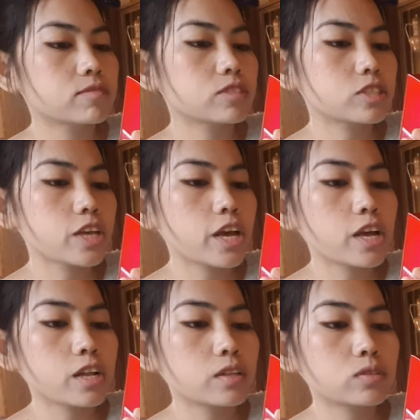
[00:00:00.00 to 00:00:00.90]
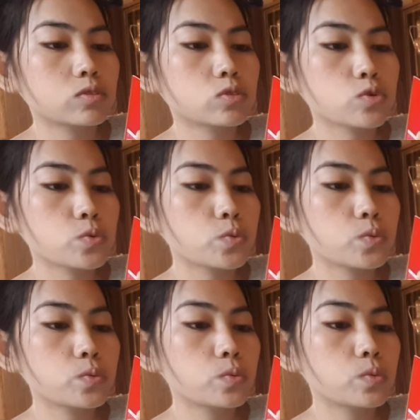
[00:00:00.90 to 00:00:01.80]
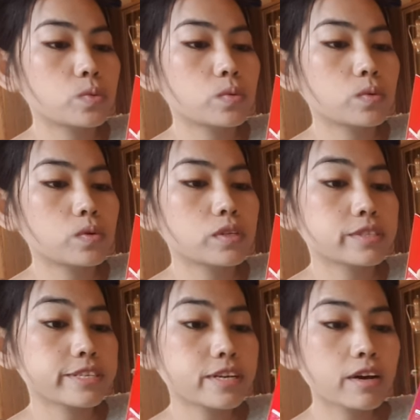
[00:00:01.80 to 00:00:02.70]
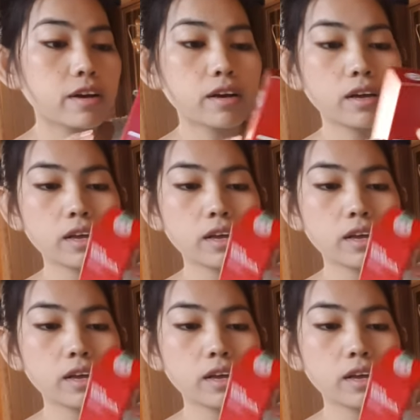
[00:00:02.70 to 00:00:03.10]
snail to Zika.